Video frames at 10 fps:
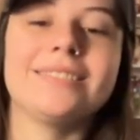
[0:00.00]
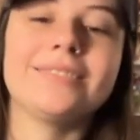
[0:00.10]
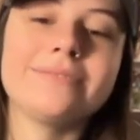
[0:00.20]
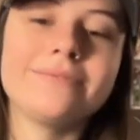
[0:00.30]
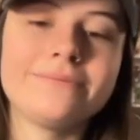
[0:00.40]

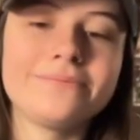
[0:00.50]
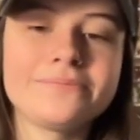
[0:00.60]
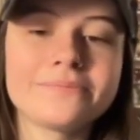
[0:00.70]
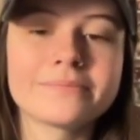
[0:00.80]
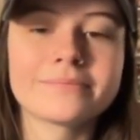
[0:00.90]
sewing machines
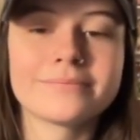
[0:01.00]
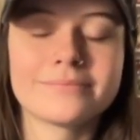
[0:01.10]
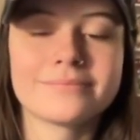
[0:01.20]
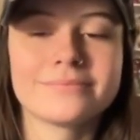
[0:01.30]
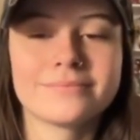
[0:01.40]
so
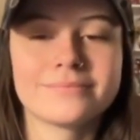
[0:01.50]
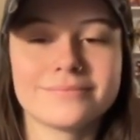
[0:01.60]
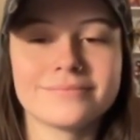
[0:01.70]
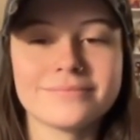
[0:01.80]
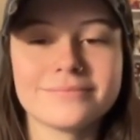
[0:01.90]
complicated?
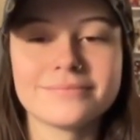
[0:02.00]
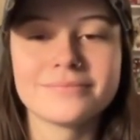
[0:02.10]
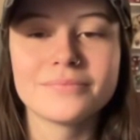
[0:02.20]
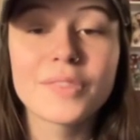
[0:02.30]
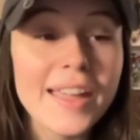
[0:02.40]

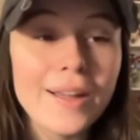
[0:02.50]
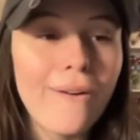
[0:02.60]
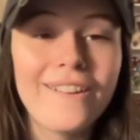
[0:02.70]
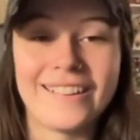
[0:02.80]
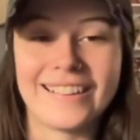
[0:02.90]
They
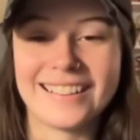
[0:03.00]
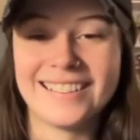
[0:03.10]
are.